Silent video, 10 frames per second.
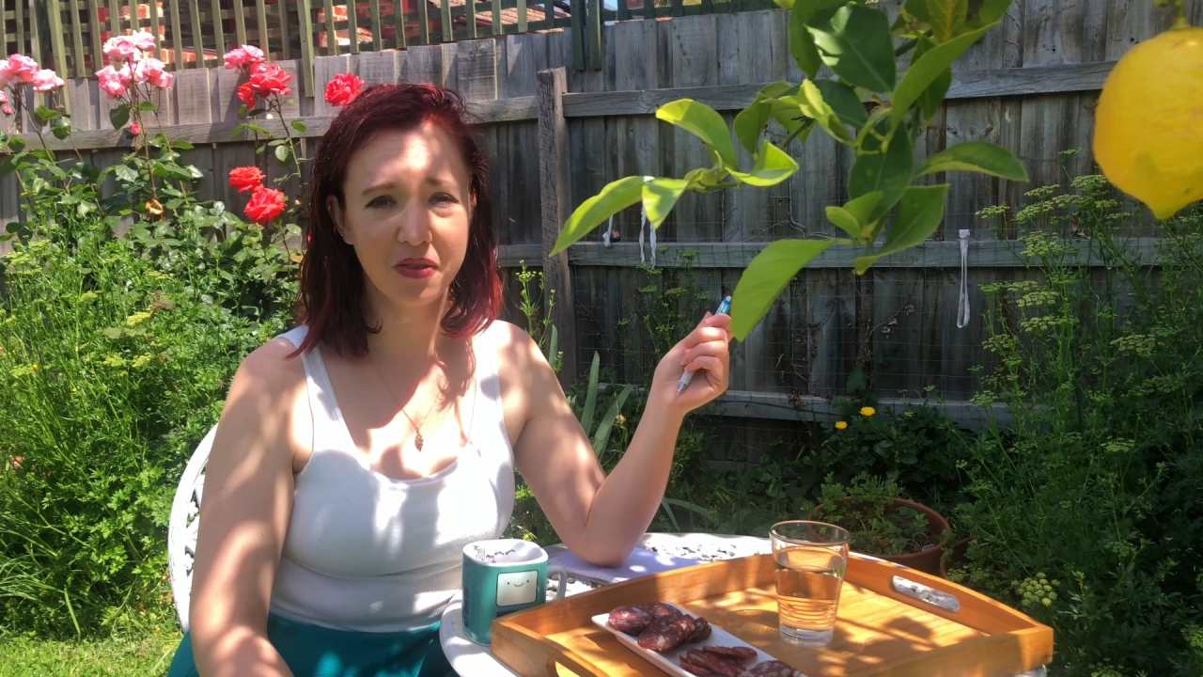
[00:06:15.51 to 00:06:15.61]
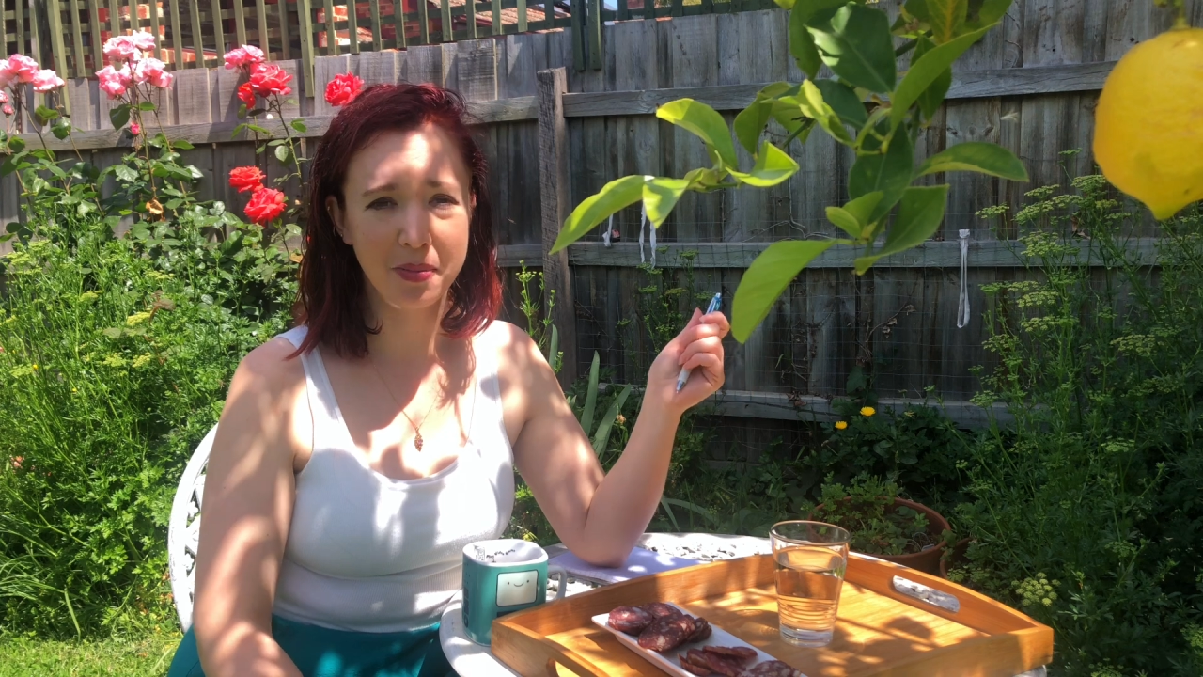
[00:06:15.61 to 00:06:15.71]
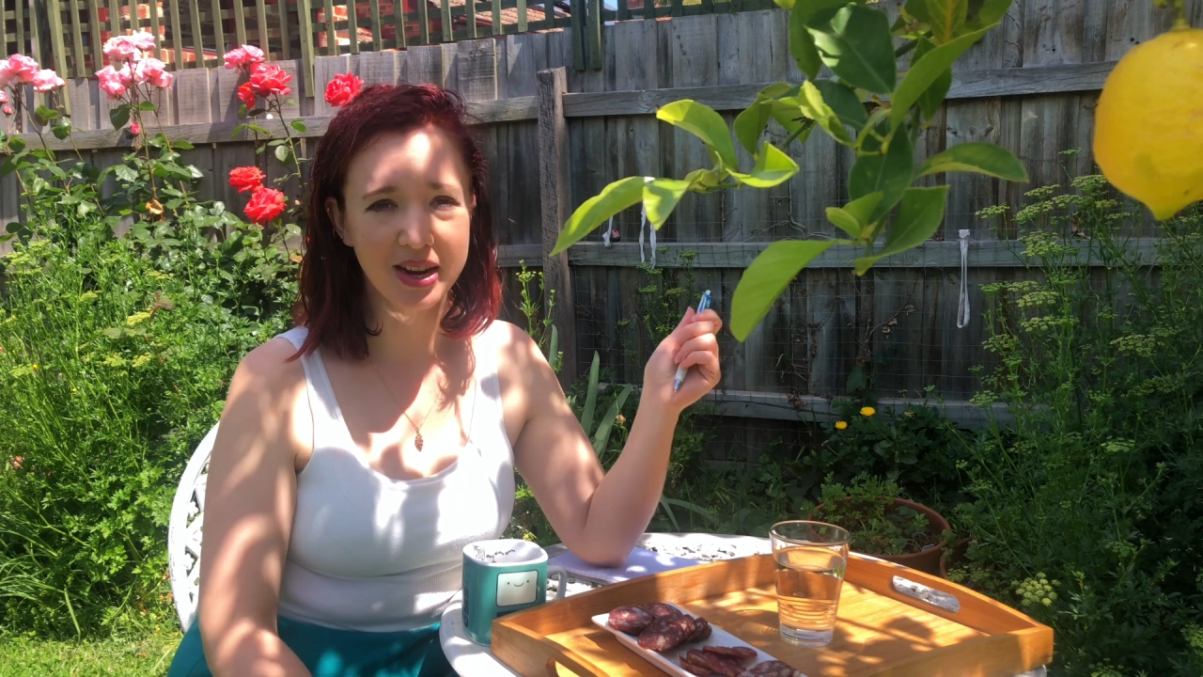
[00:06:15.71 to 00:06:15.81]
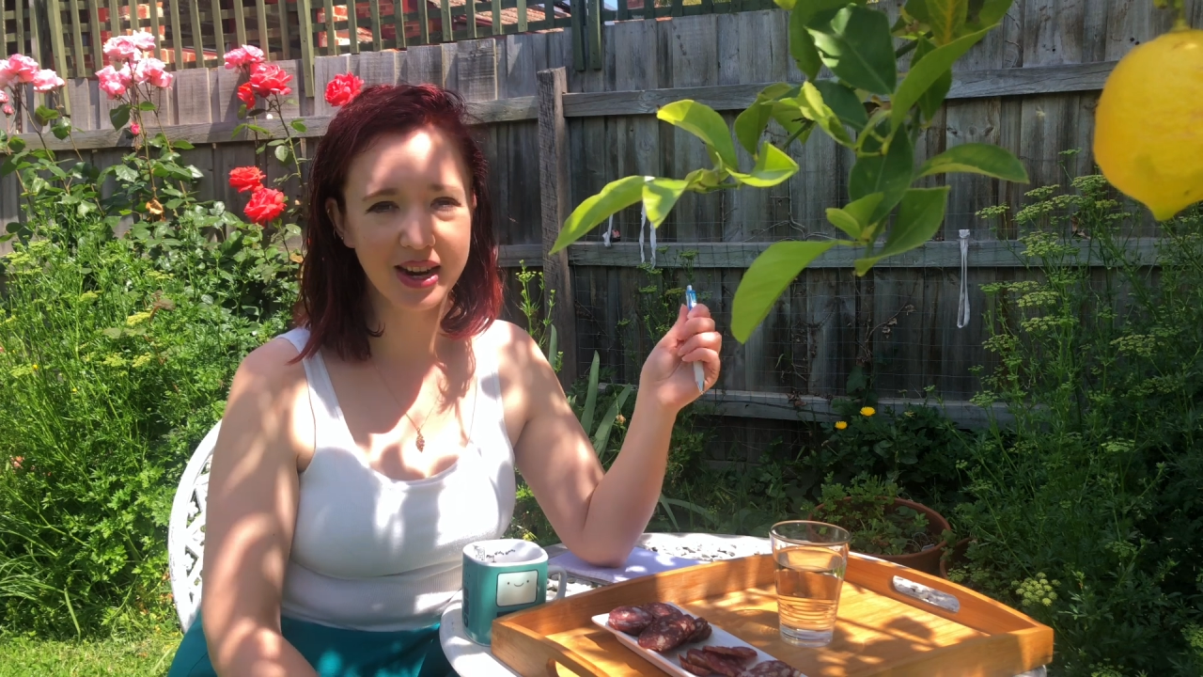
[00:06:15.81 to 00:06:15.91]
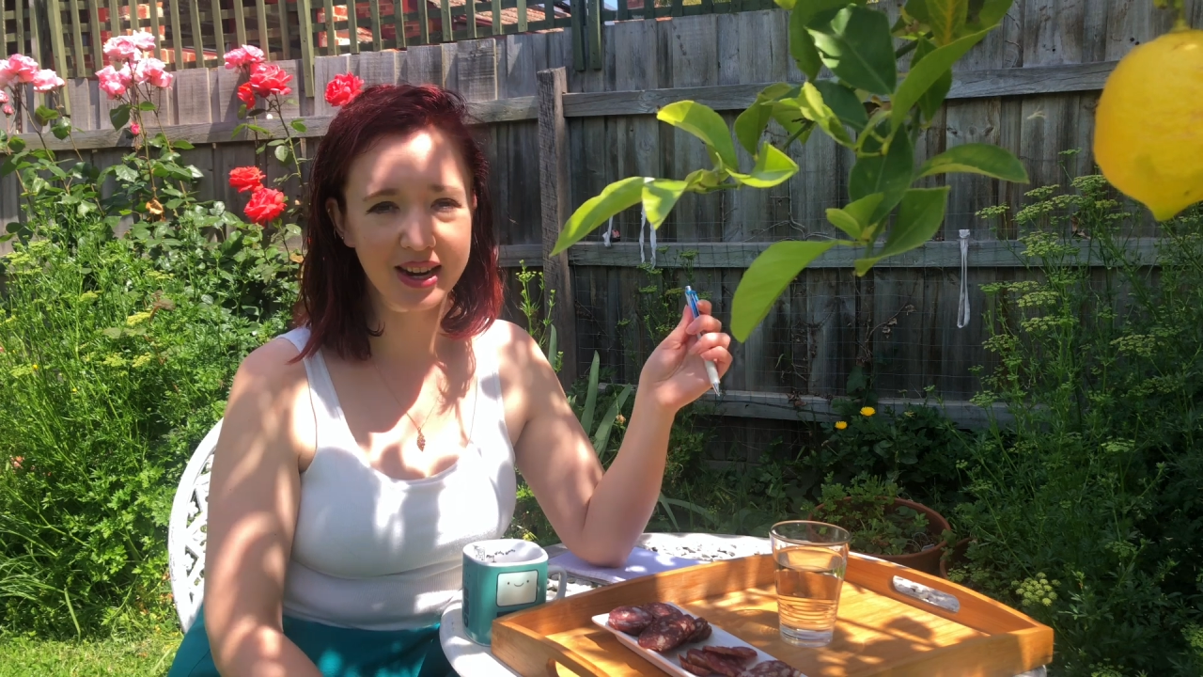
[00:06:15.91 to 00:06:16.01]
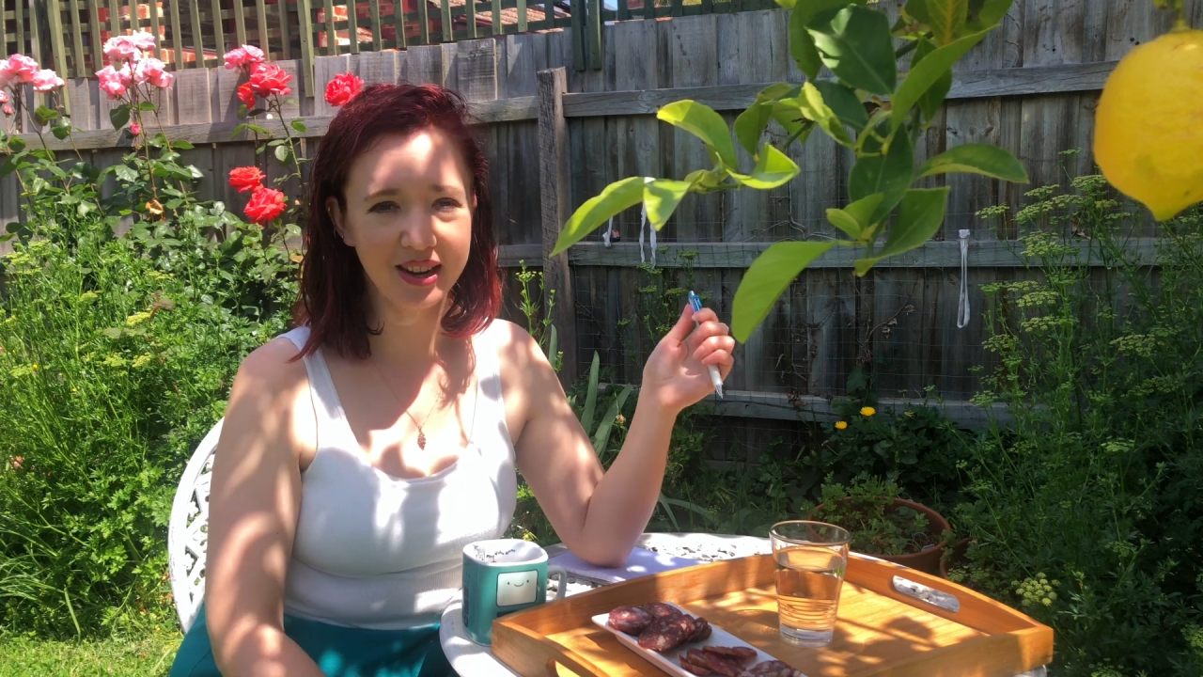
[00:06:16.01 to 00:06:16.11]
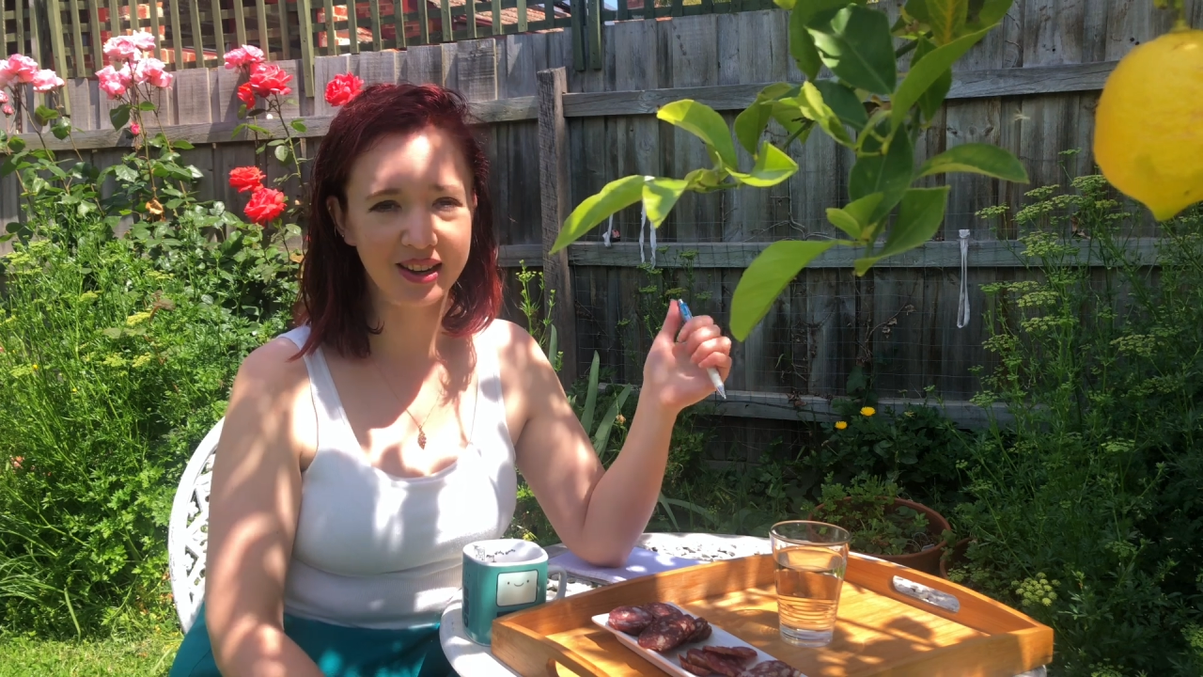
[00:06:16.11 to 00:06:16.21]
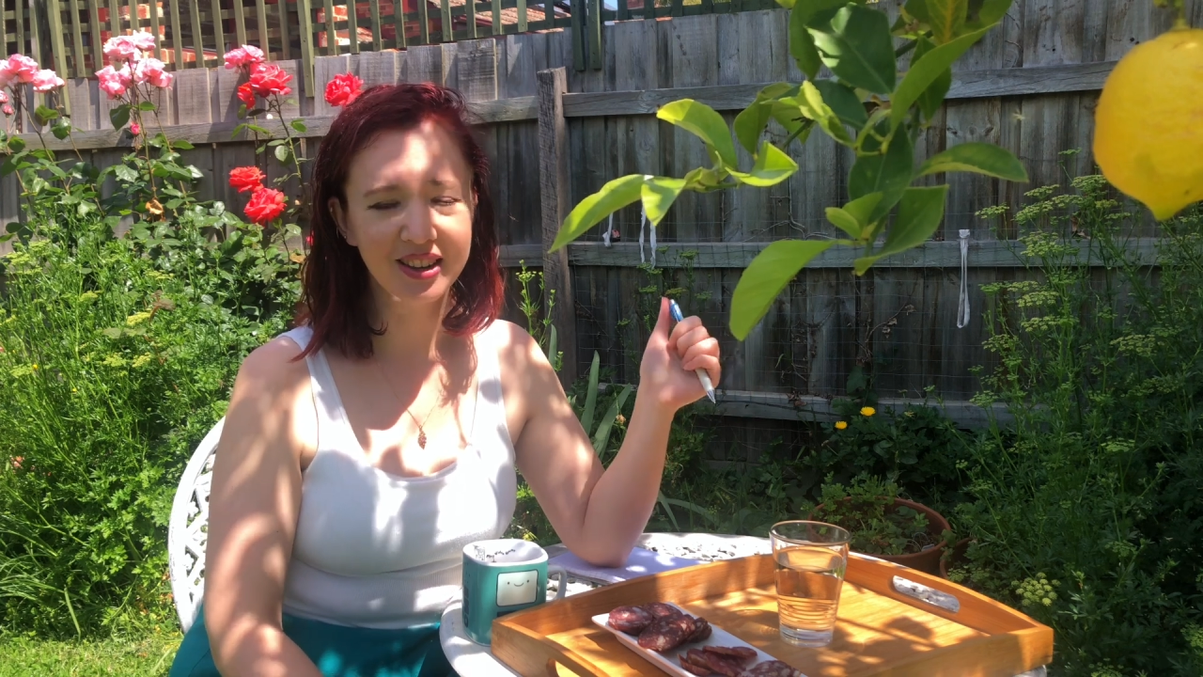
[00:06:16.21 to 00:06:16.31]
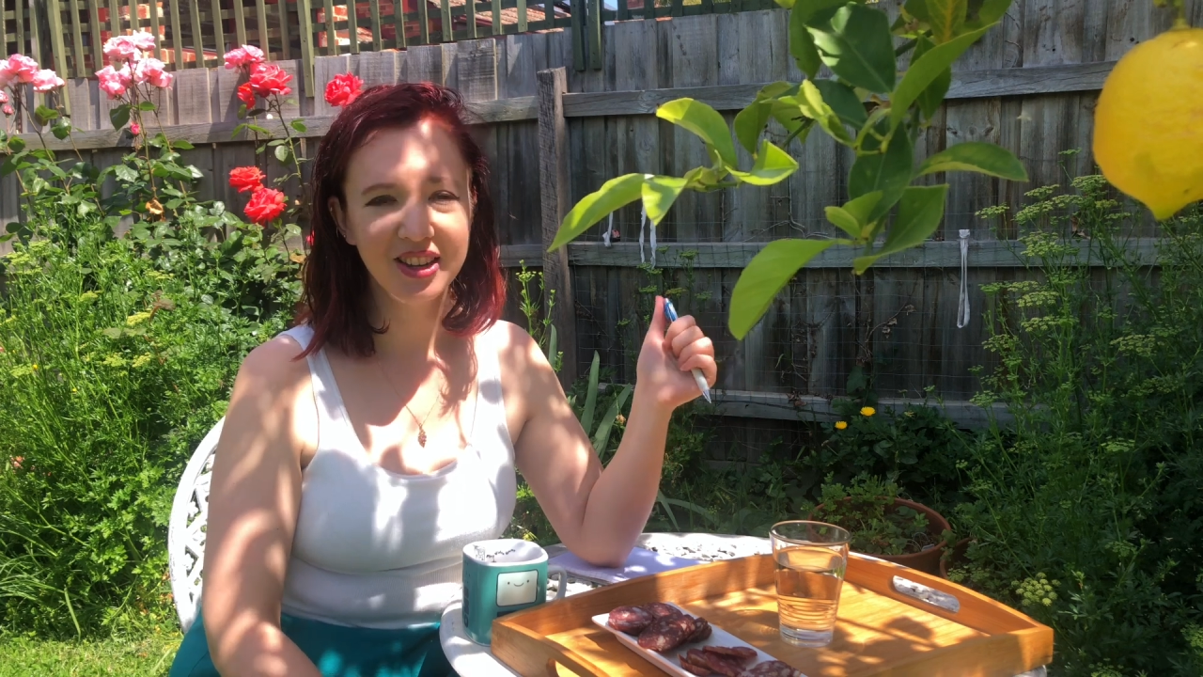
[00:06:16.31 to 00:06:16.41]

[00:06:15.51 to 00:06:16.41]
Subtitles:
meat eater,